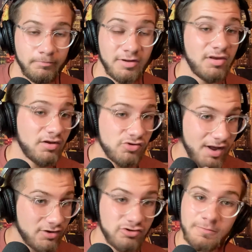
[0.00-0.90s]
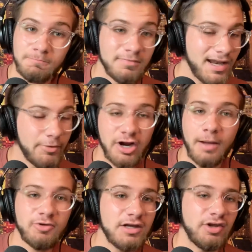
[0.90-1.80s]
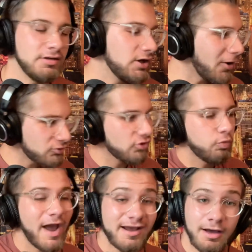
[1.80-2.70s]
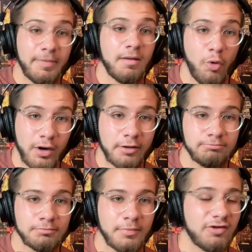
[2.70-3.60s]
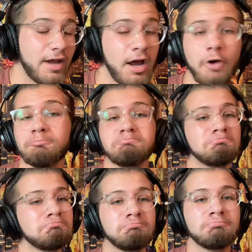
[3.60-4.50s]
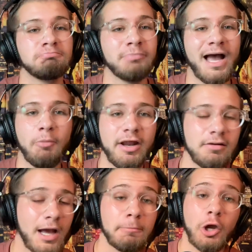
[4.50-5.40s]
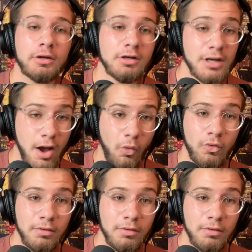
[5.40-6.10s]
Success never comes easy. You don't just wake up in the morning and say, oh, I win, I'm good. No.